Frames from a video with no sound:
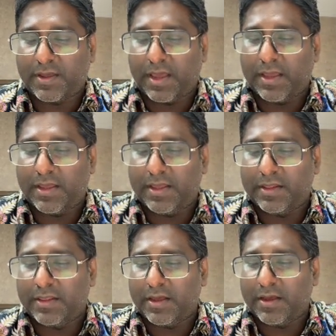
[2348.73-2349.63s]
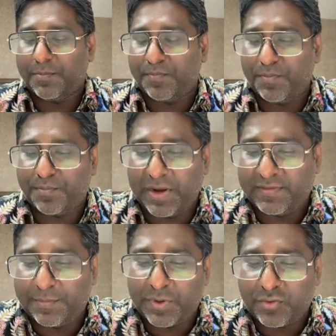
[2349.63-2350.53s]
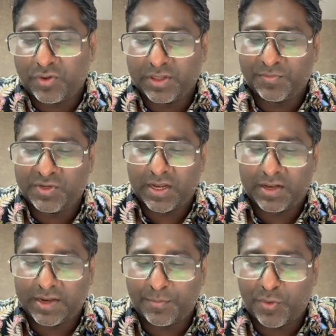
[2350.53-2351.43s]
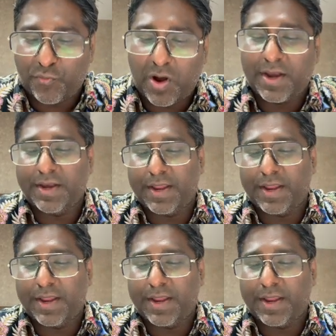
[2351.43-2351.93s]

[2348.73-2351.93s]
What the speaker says: okay, in the principal quantum shell number 1